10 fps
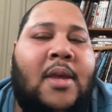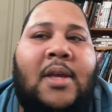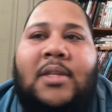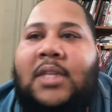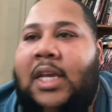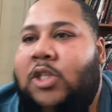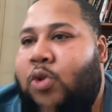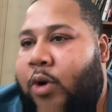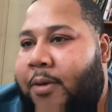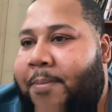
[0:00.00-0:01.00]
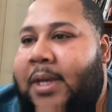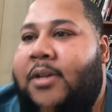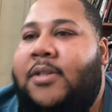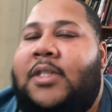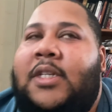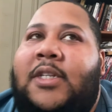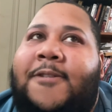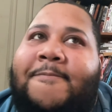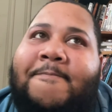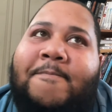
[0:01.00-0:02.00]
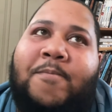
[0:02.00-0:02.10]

say, Jordan Peterson,